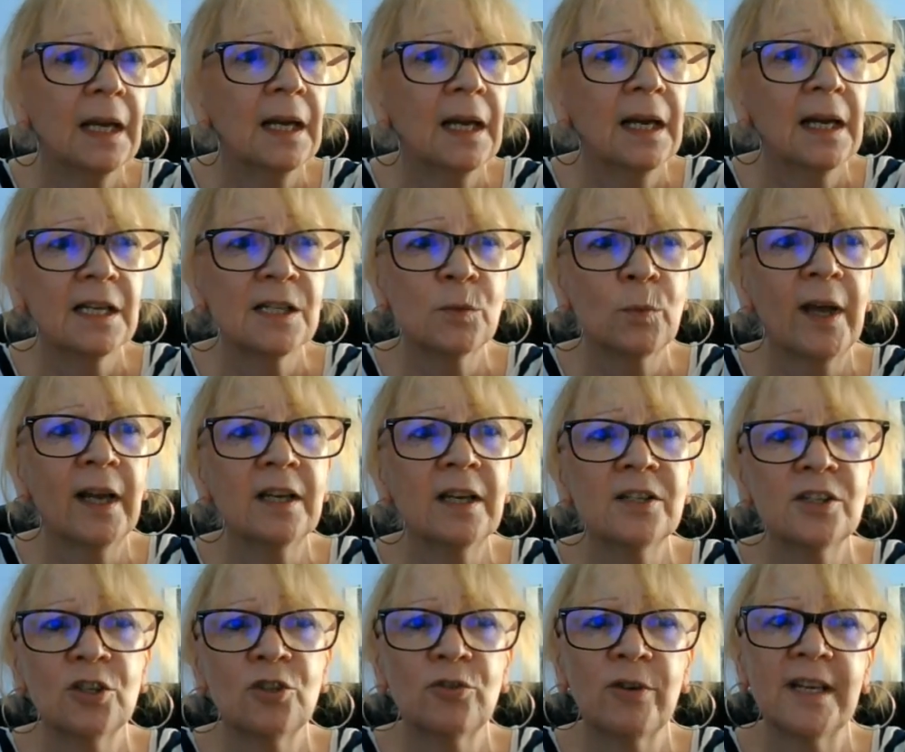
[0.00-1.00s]
as well as
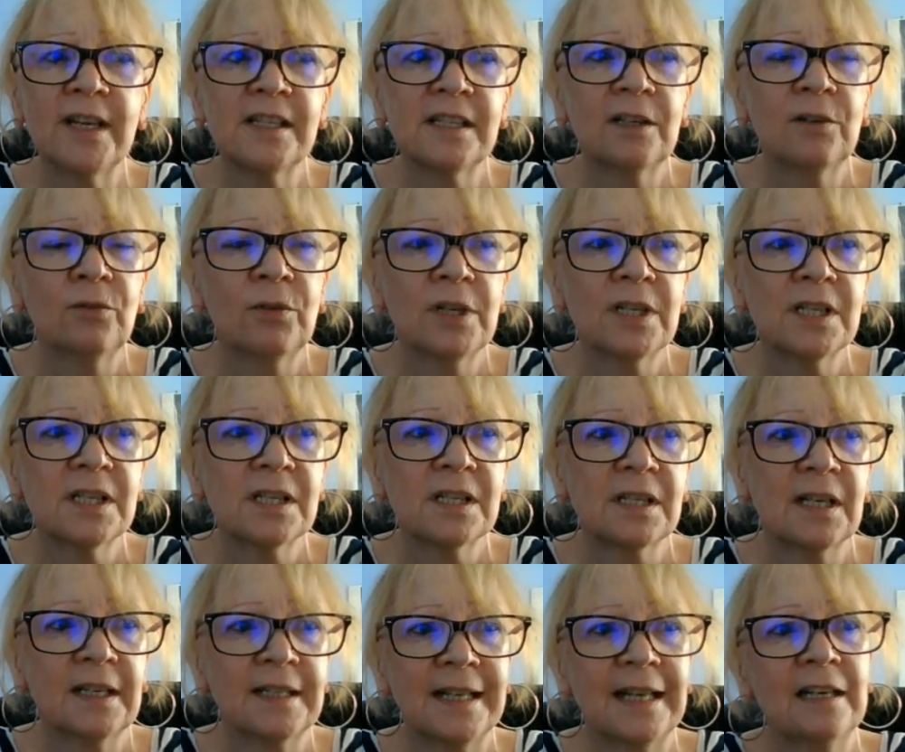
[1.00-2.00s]
addressing risks
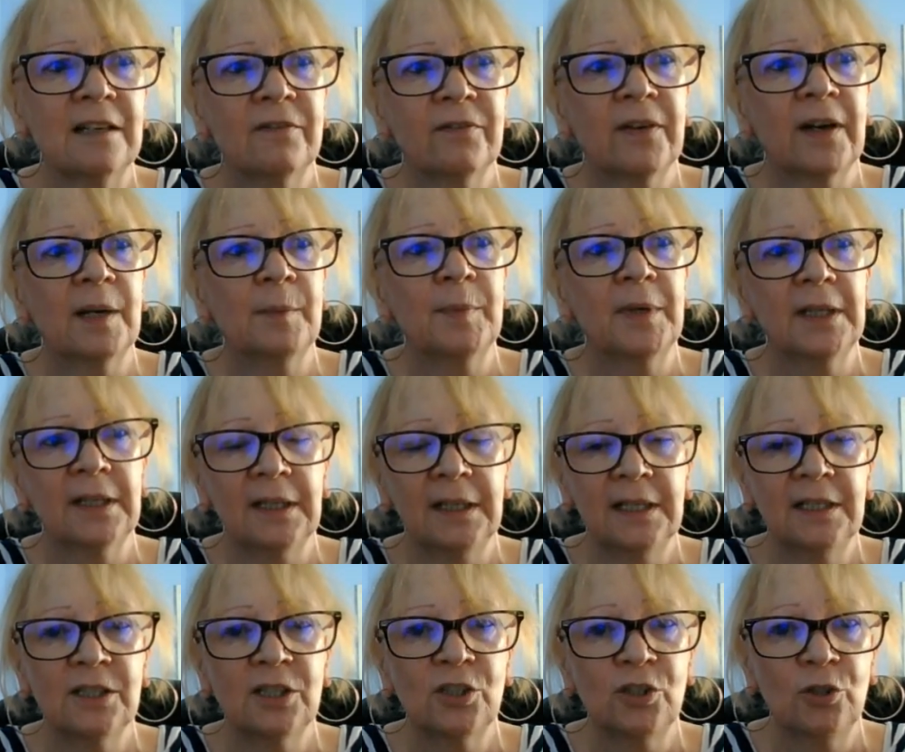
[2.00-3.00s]
identified by the
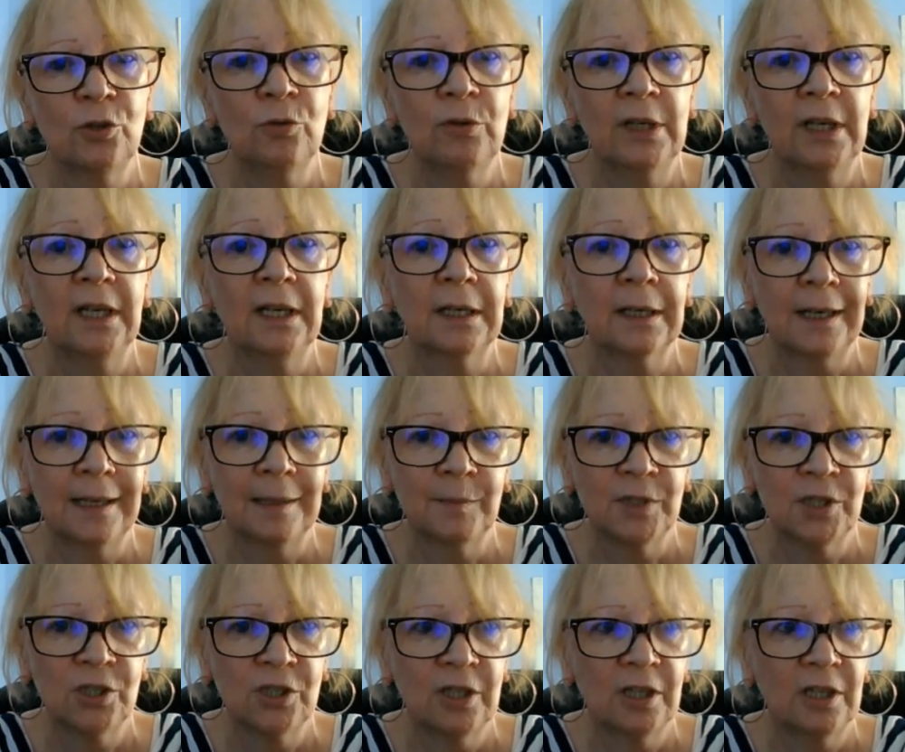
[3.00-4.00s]
latest UK climate
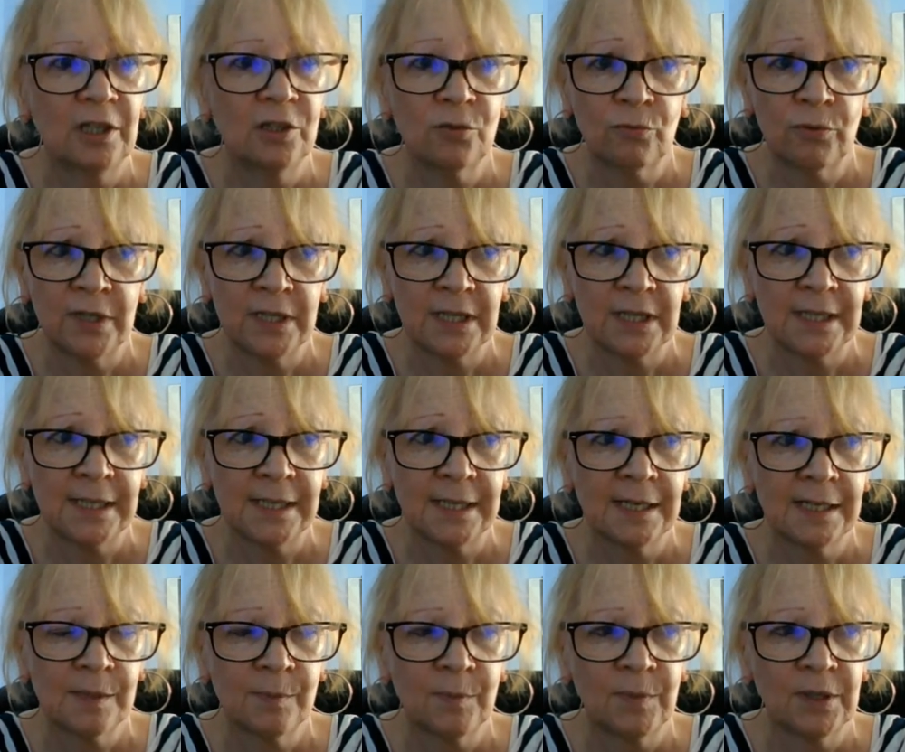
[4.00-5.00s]
change risk
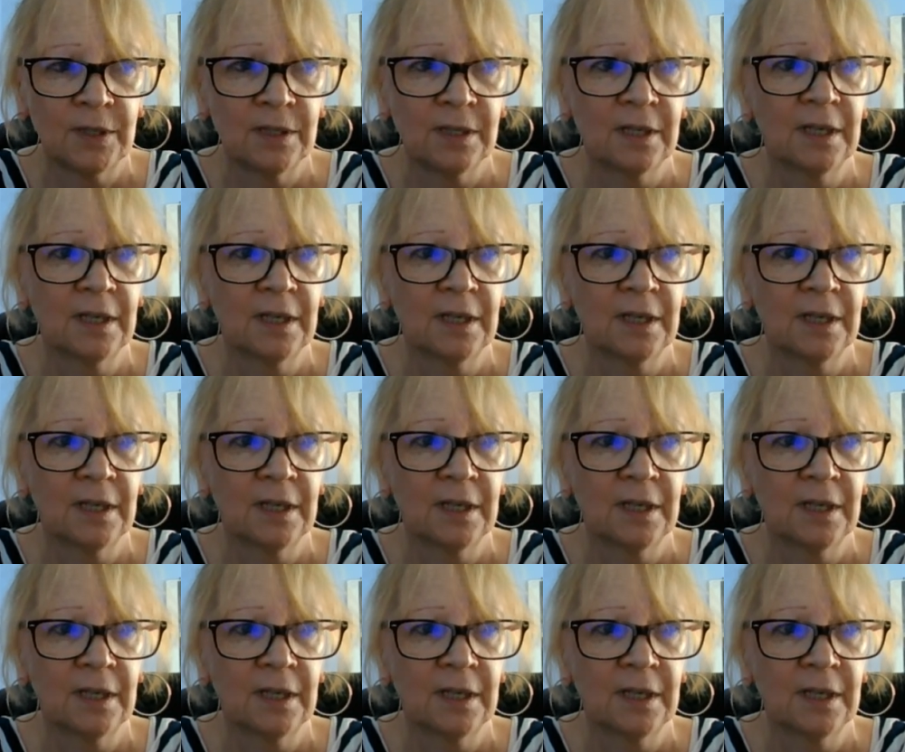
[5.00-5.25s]
assessment.